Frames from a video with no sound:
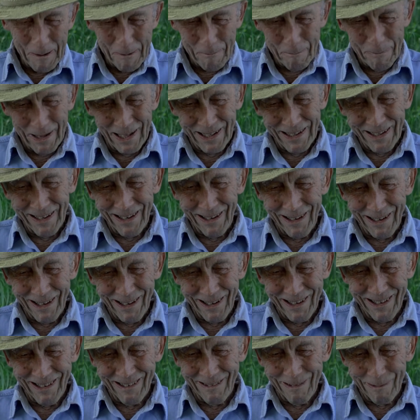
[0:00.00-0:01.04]
But,
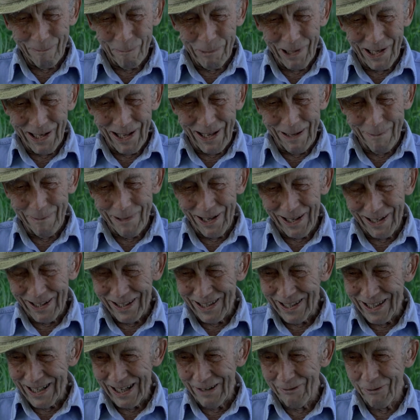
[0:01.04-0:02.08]
uh, but I'm not a
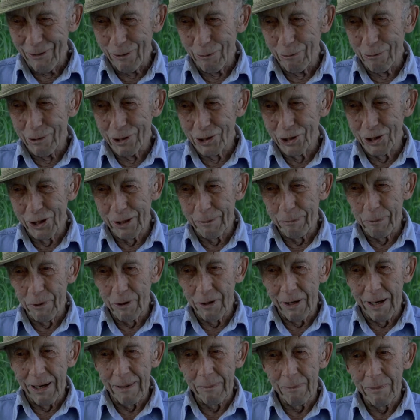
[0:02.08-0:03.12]
devil worshiper.
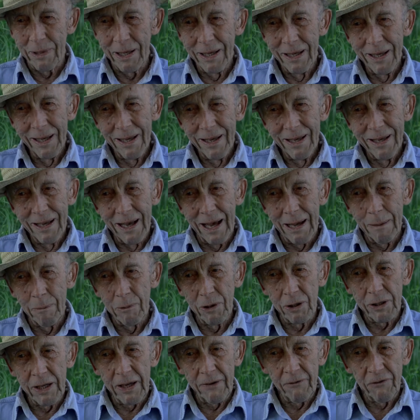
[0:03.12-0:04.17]
I'm, I'm
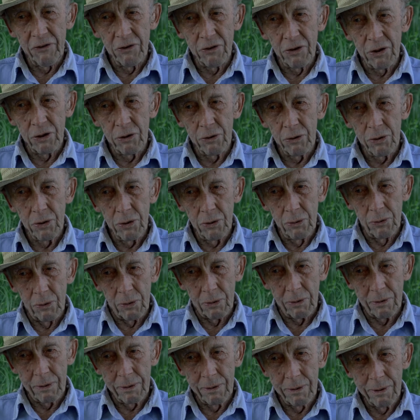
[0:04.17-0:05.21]
looking for the
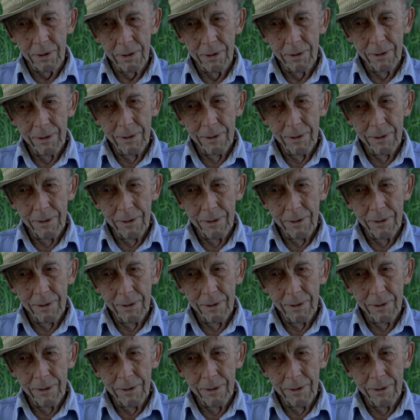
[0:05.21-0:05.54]
truth.